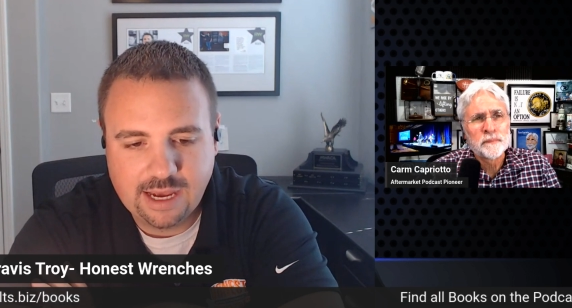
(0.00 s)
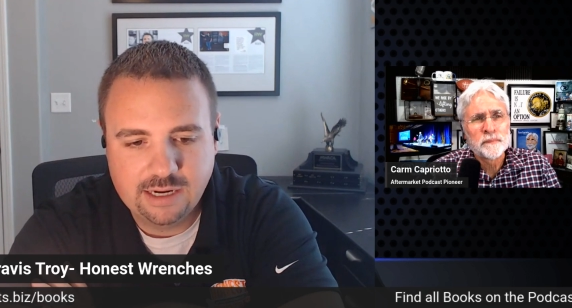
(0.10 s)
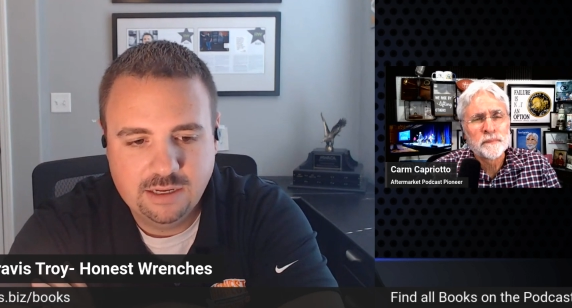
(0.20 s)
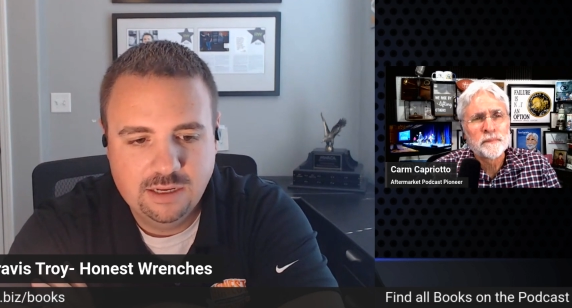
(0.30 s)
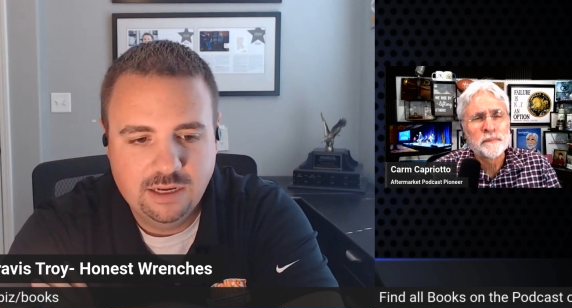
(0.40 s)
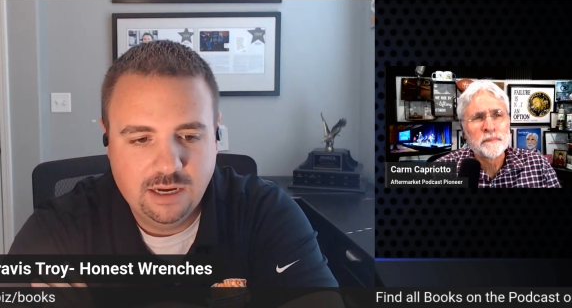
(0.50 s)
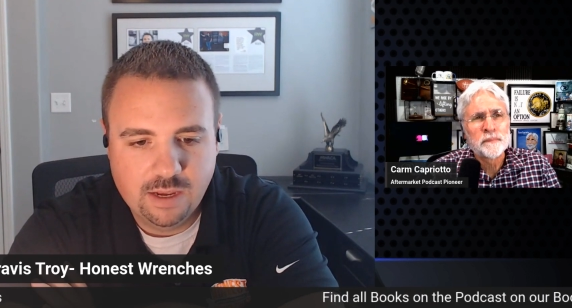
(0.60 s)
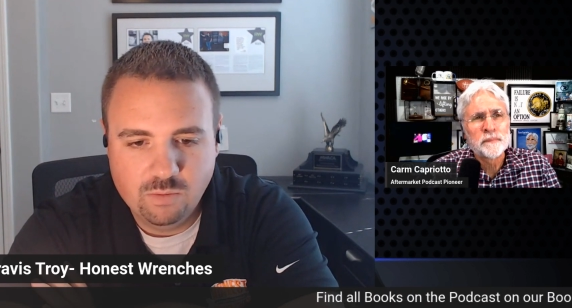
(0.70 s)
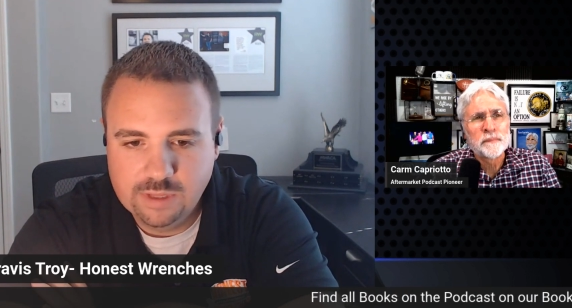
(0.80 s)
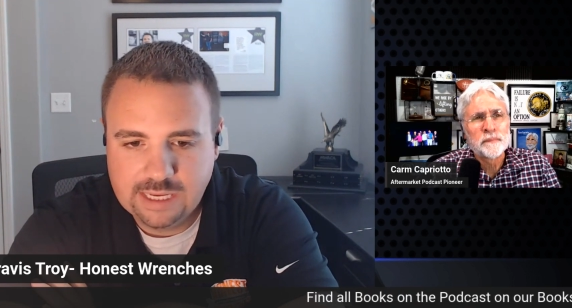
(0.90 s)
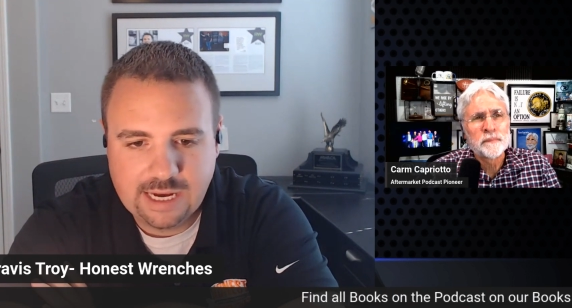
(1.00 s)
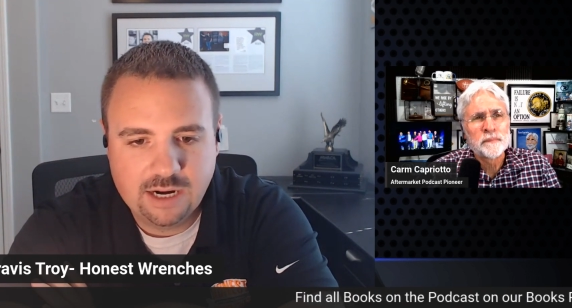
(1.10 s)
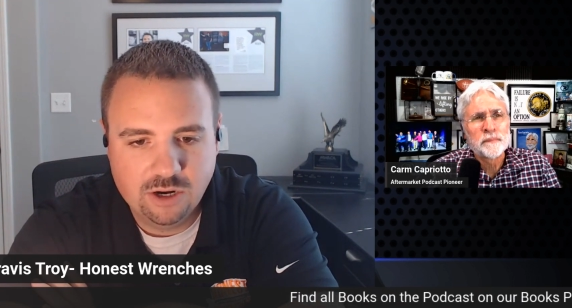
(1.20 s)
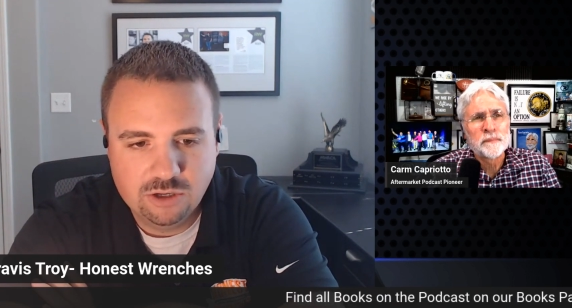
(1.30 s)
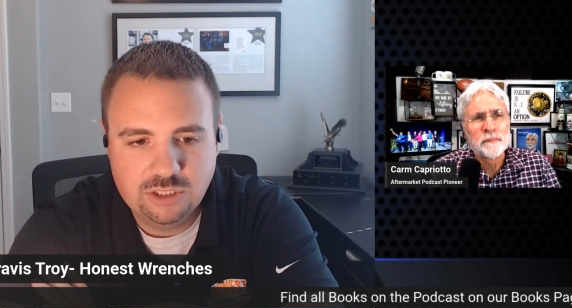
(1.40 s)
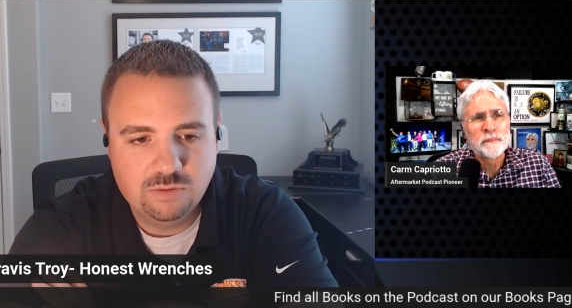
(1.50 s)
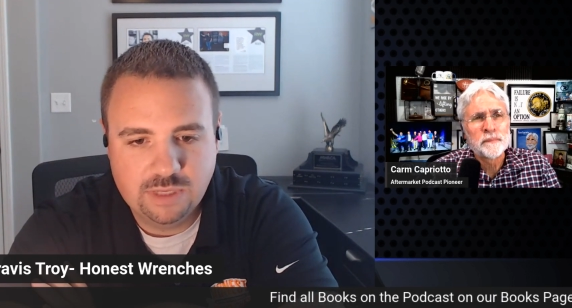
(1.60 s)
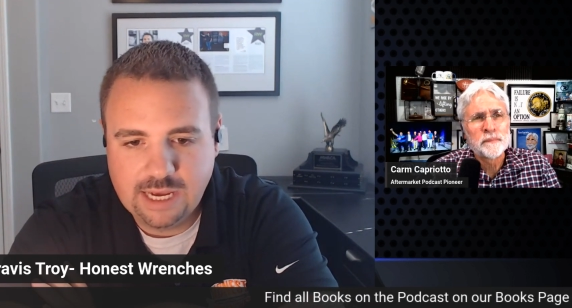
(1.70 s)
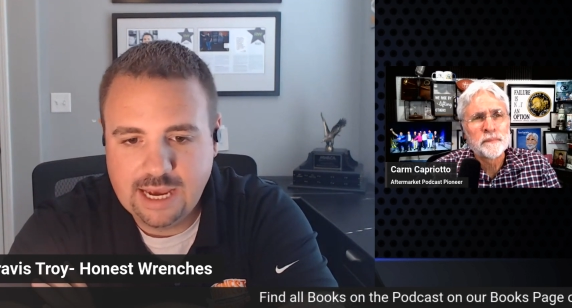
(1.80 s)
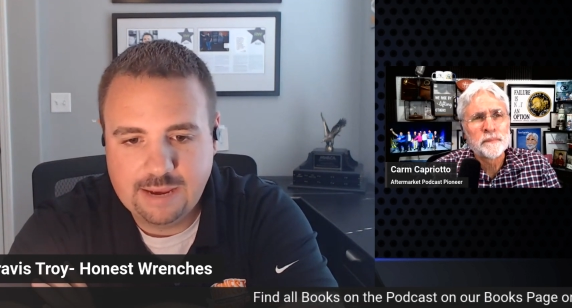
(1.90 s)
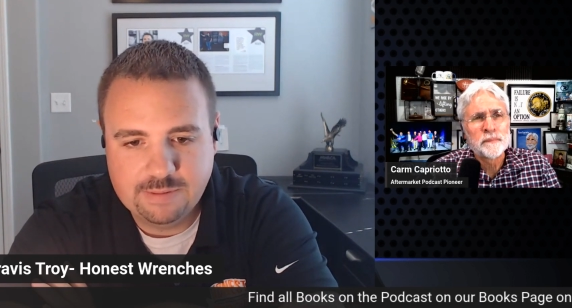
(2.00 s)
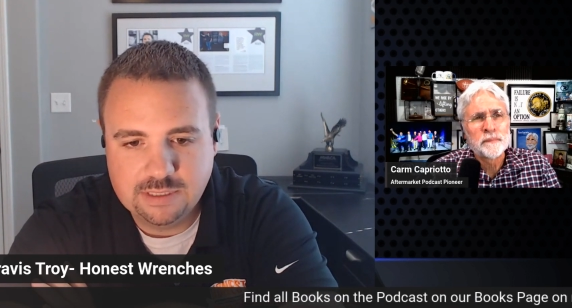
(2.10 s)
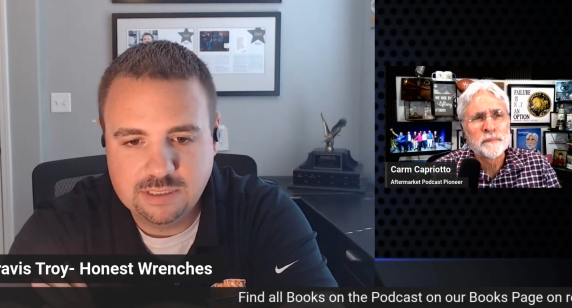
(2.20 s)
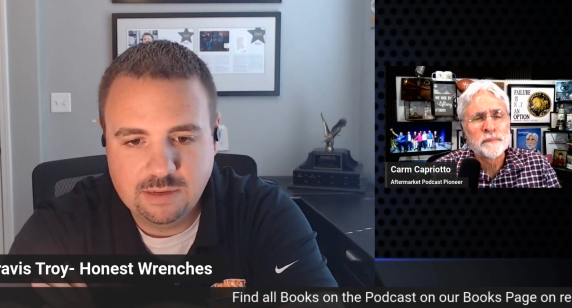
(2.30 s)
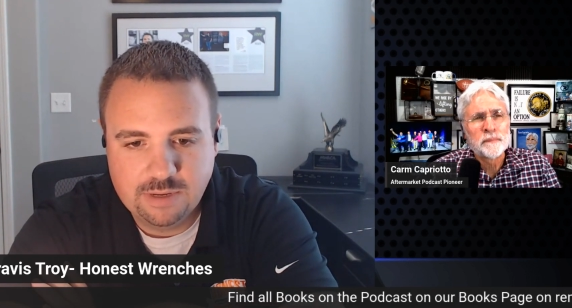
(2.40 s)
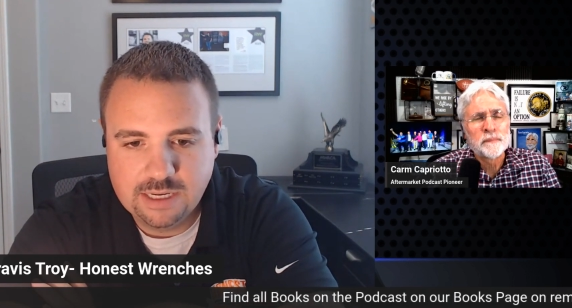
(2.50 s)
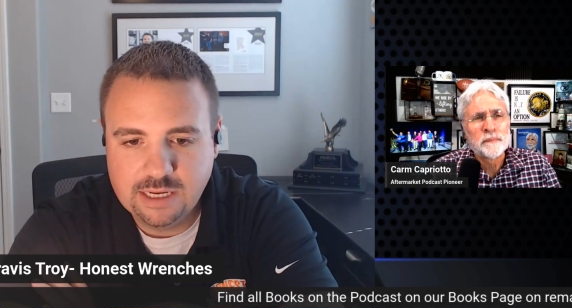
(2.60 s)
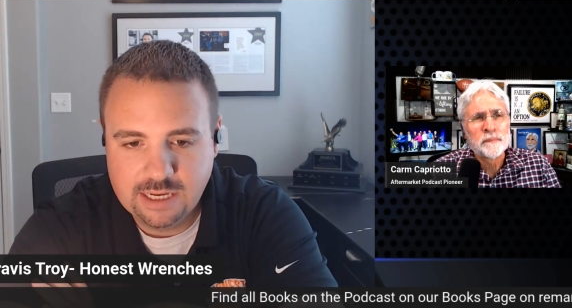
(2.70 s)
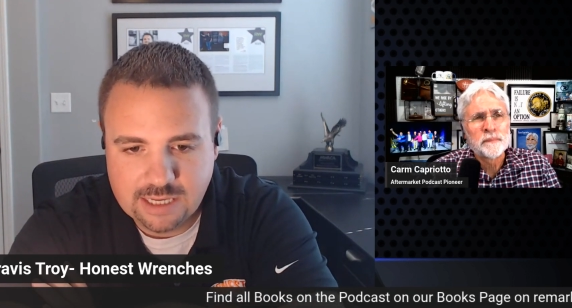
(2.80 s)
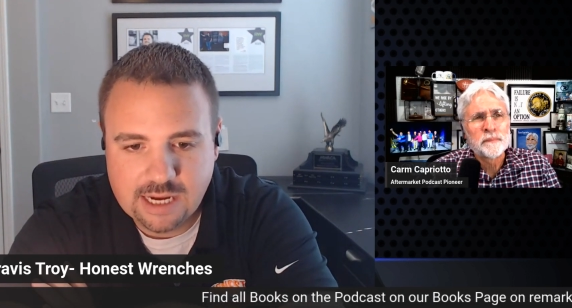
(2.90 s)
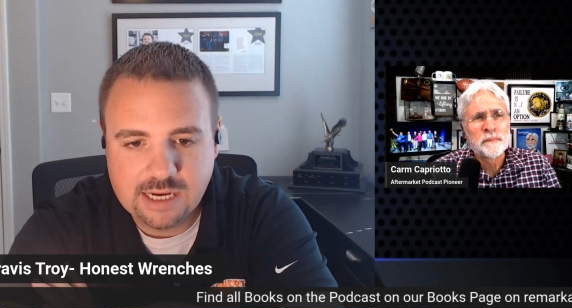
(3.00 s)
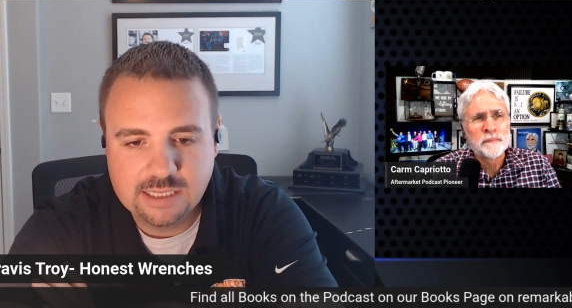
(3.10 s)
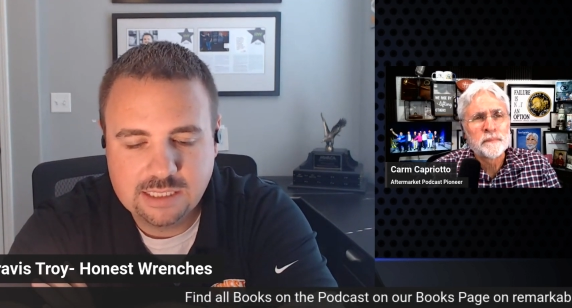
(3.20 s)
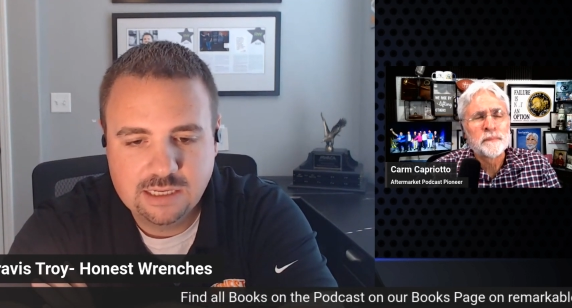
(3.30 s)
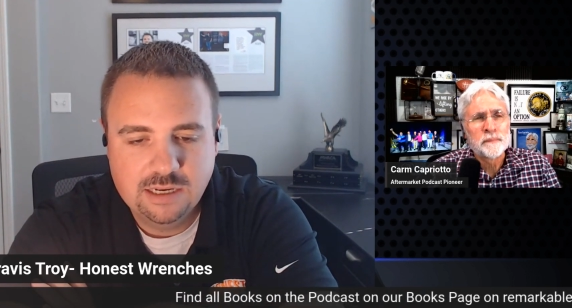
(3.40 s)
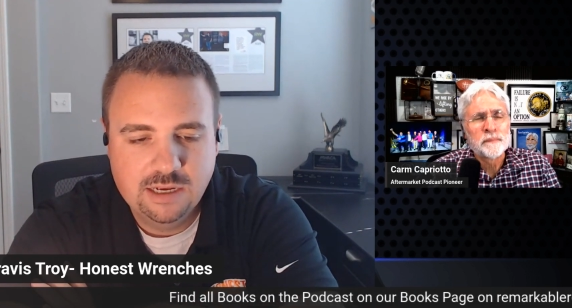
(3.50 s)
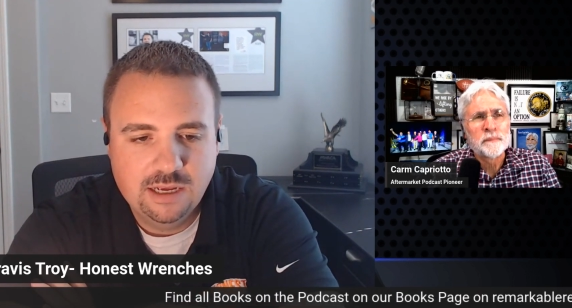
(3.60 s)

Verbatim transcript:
Speaker 1: that, it really kind of hurts you when that happens. I mean, it, it, does.